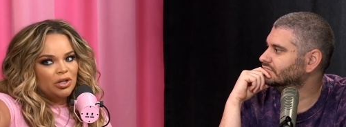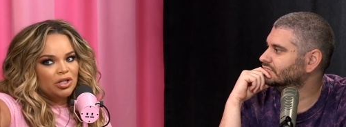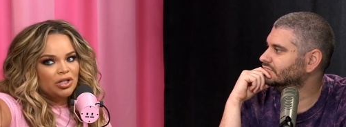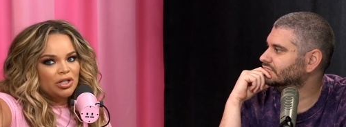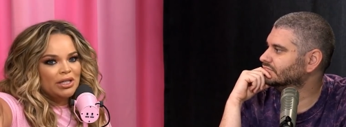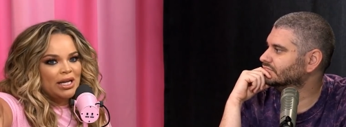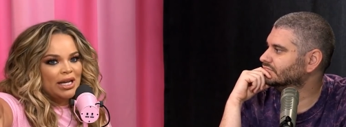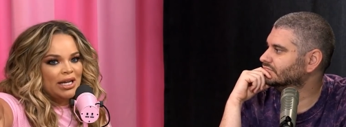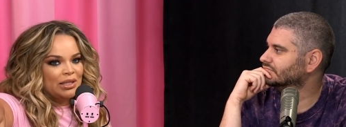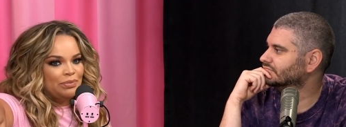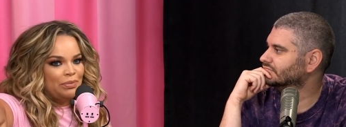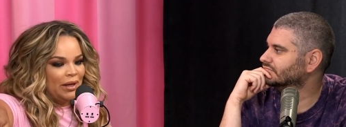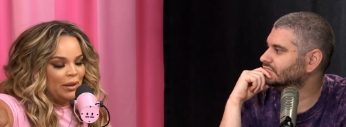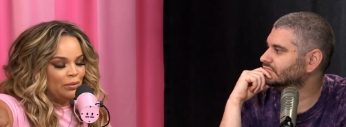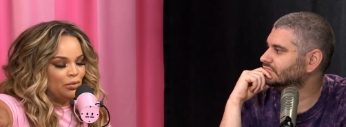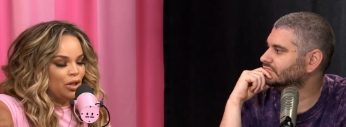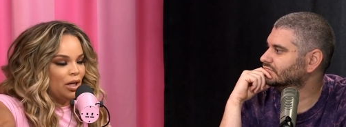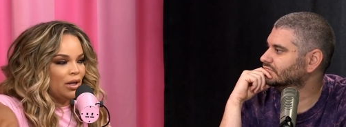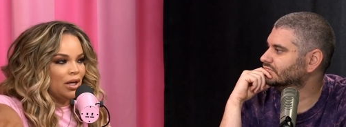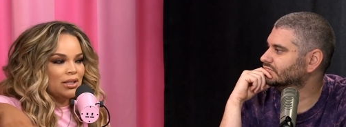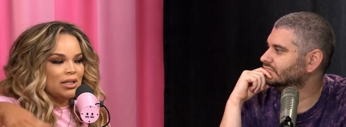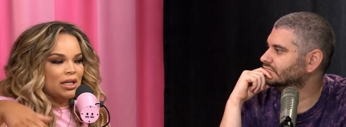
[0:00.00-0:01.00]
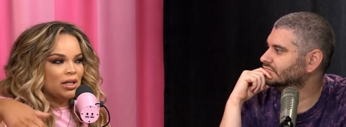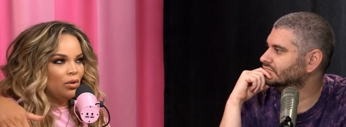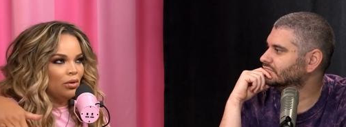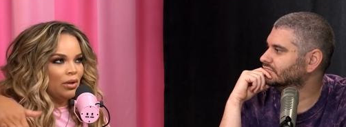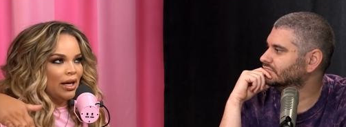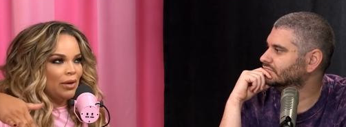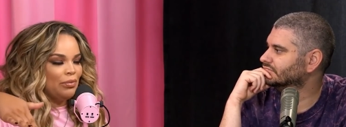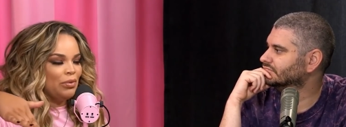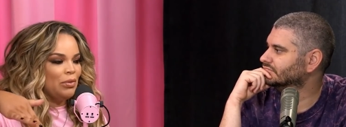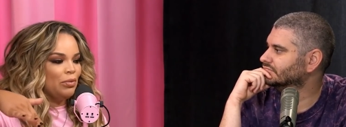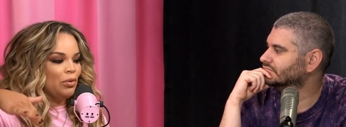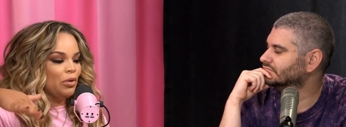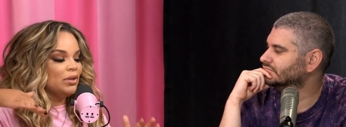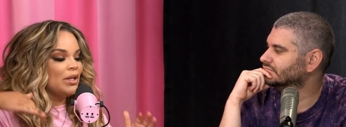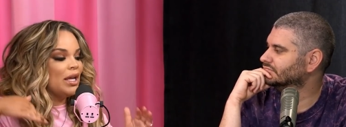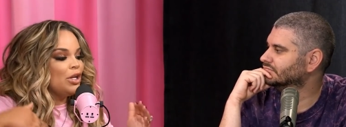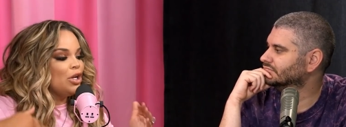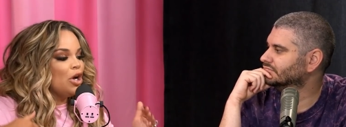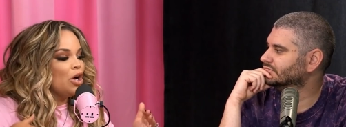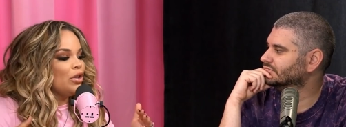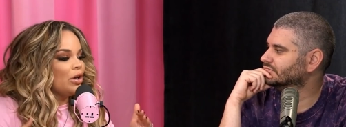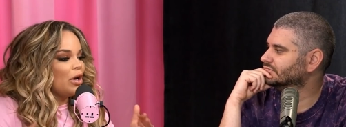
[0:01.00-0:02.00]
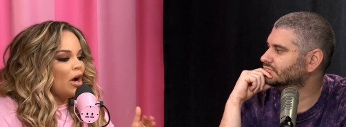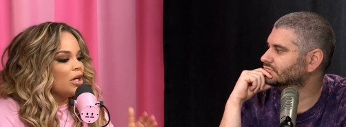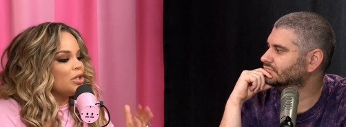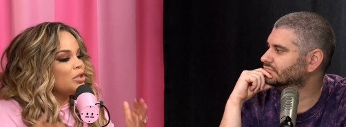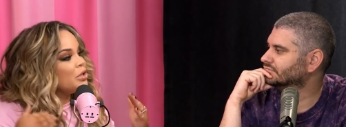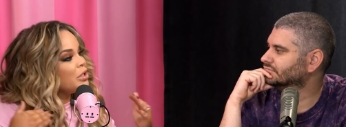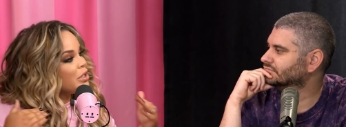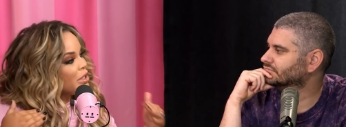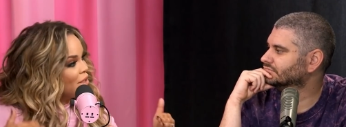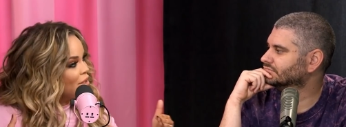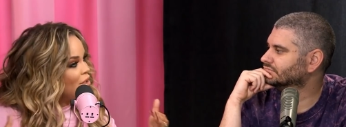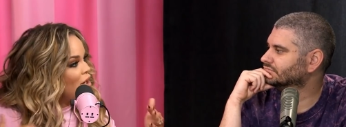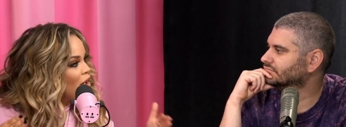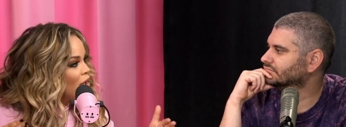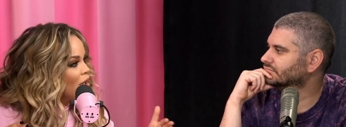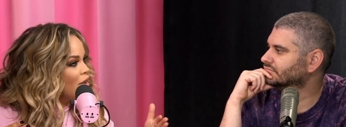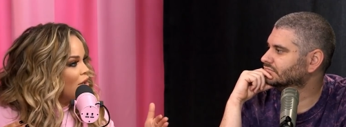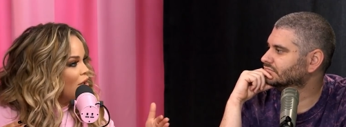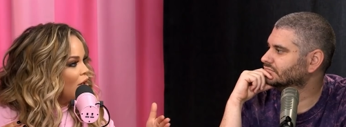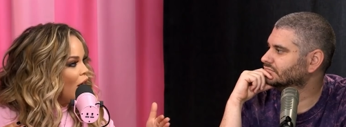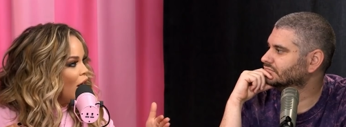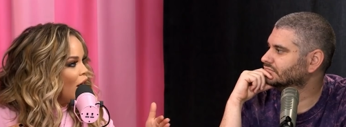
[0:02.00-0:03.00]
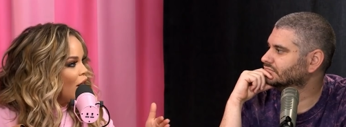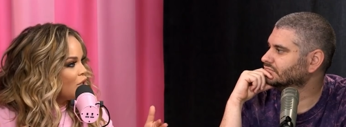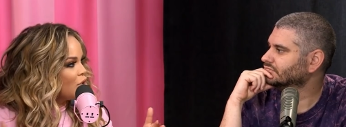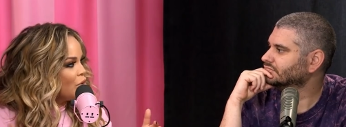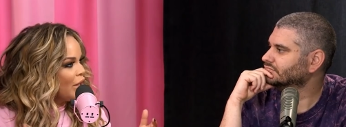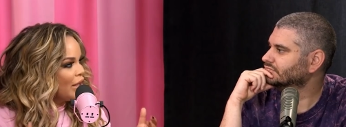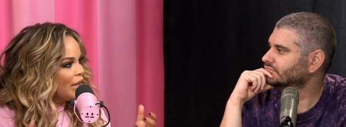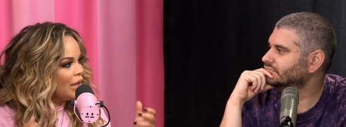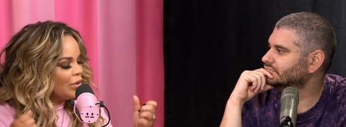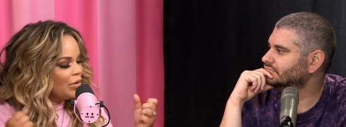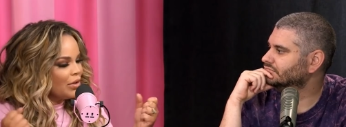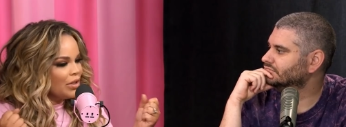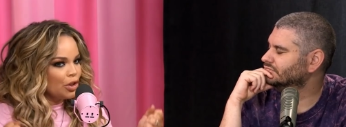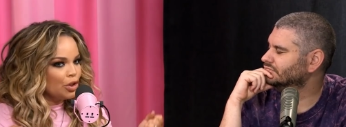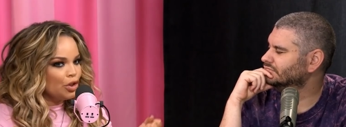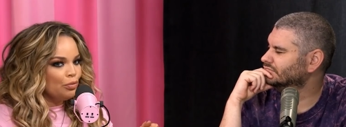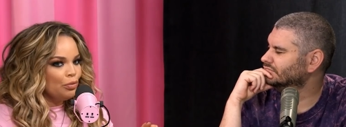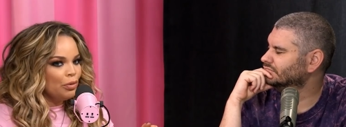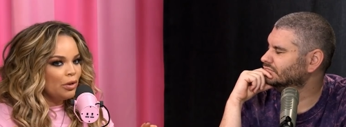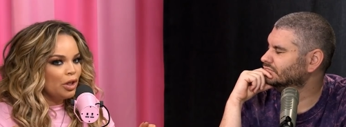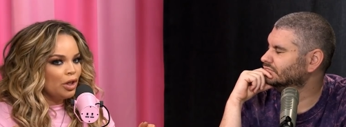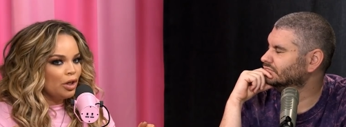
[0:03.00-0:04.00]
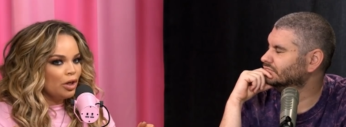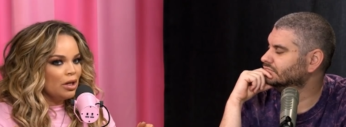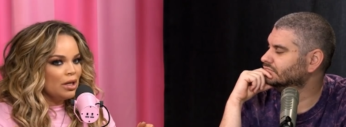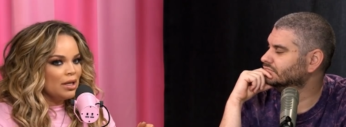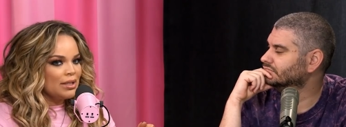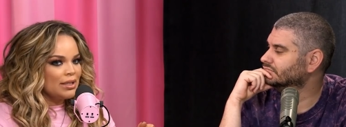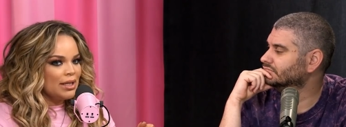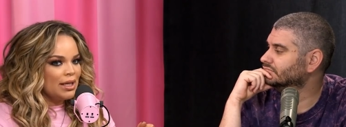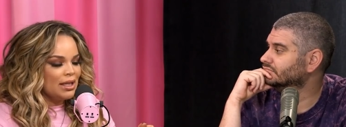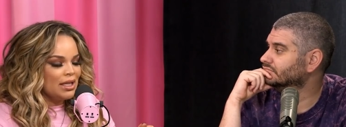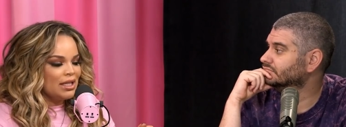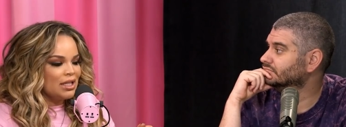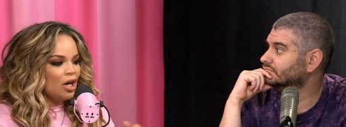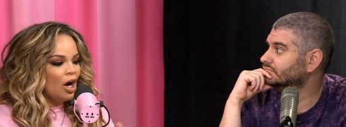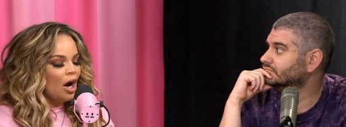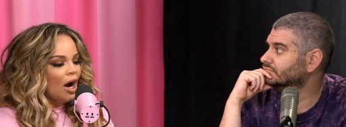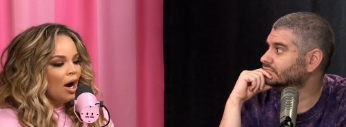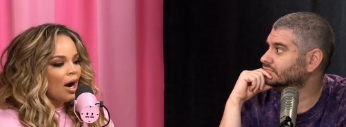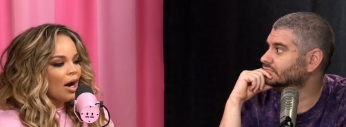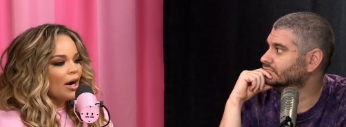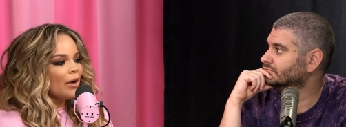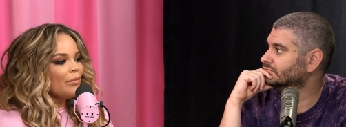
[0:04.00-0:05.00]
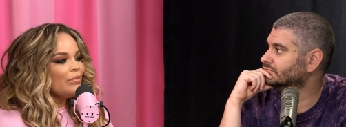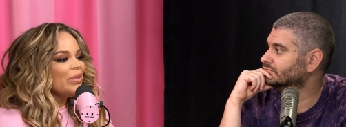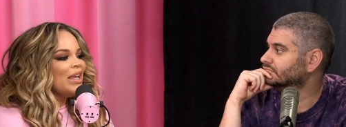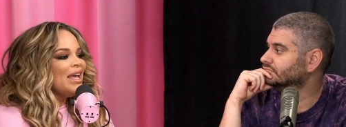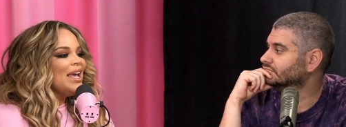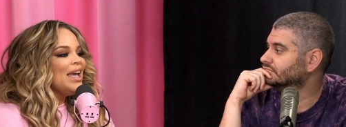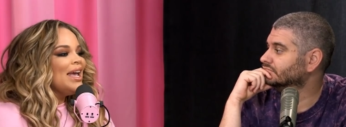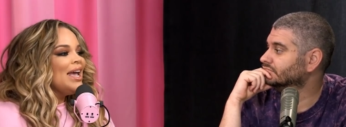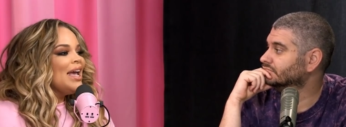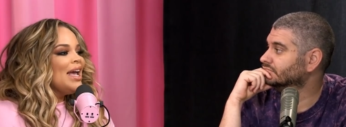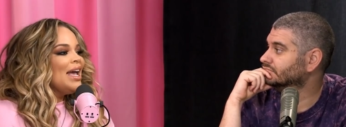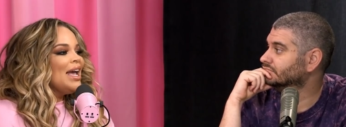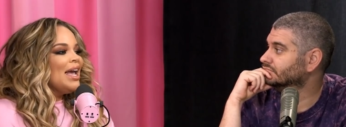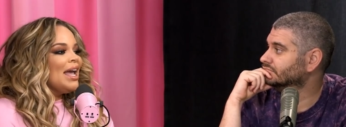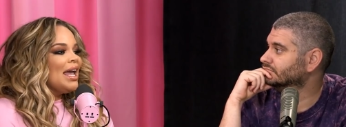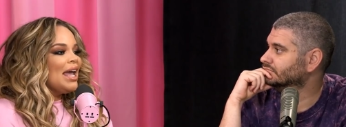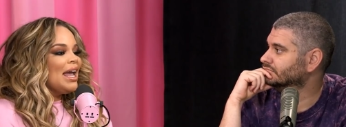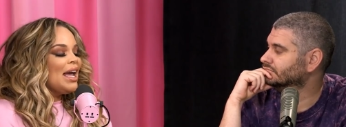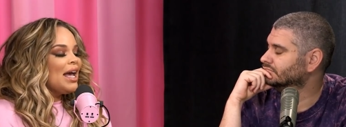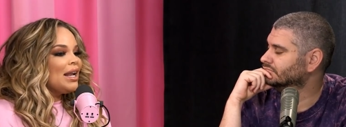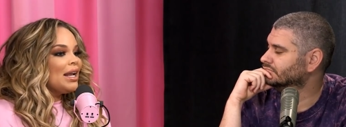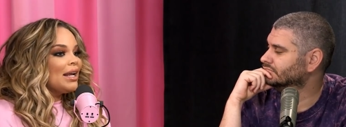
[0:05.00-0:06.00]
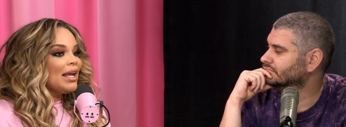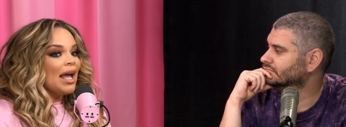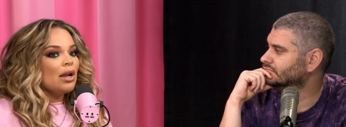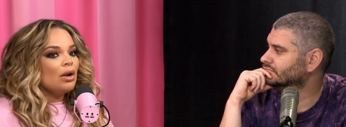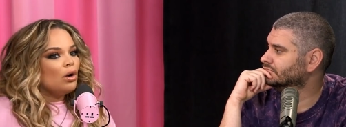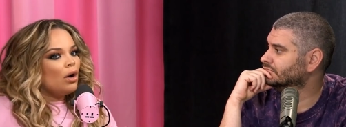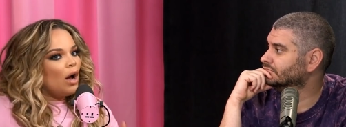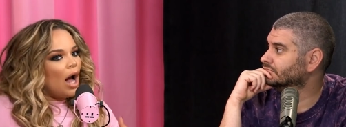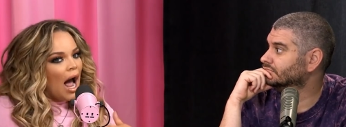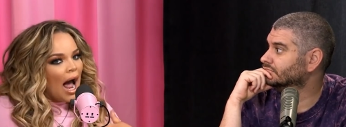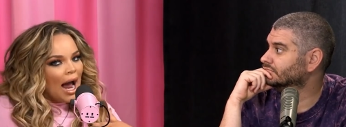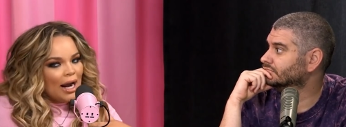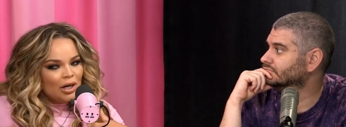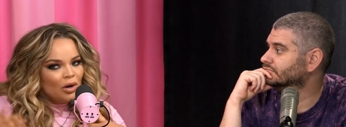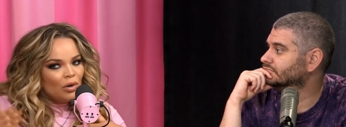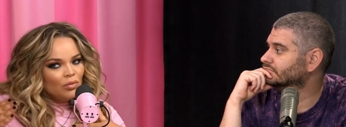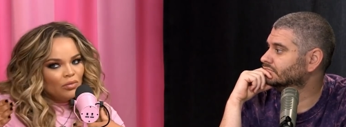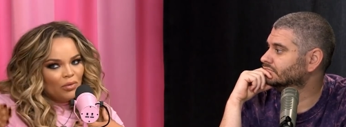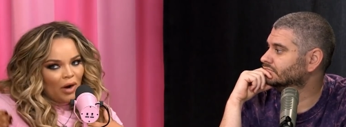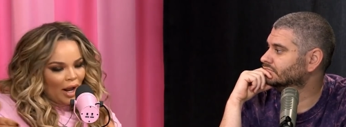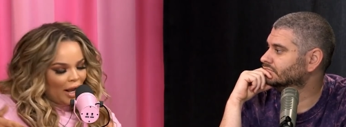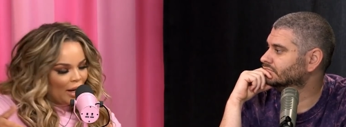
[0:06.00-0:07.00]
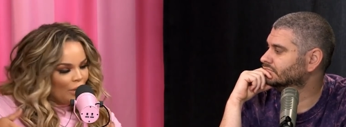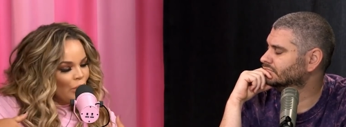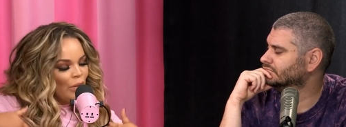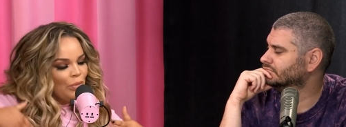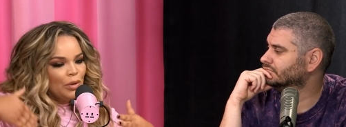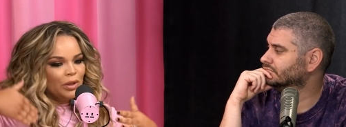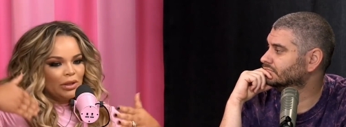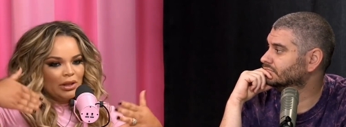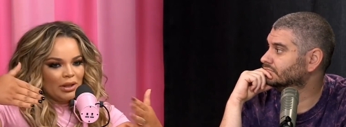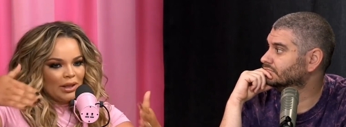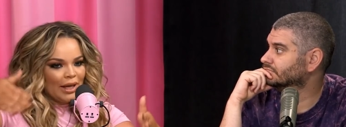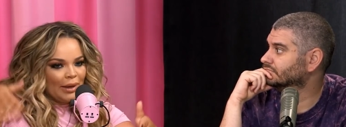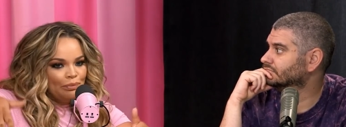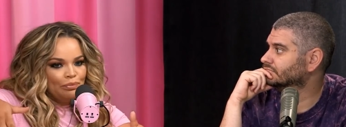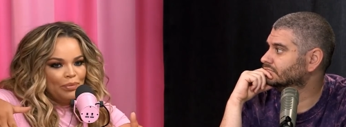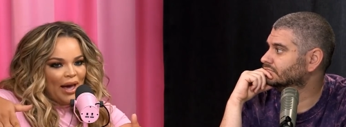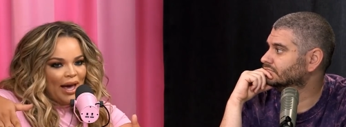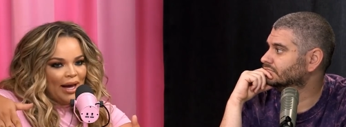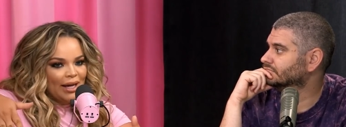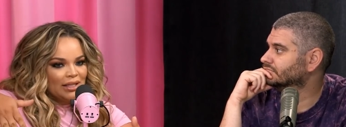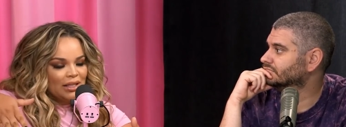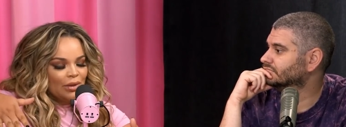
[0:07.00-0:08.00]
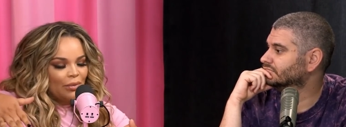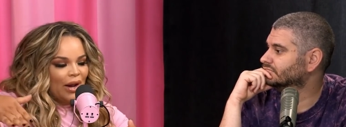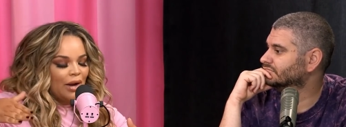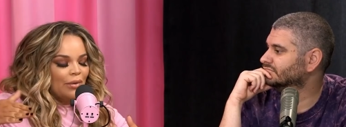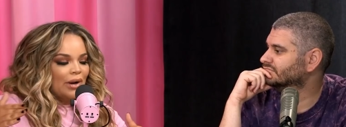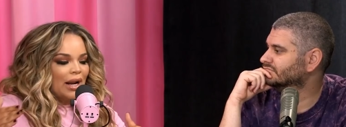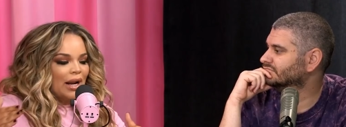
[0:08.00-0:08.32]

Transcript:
Speaker 1: We usually take his pickup truck because I don't like people. They know the car, so they're stalking the car. So like there was a group of girls in this car and again, I don't run. We put the bags away or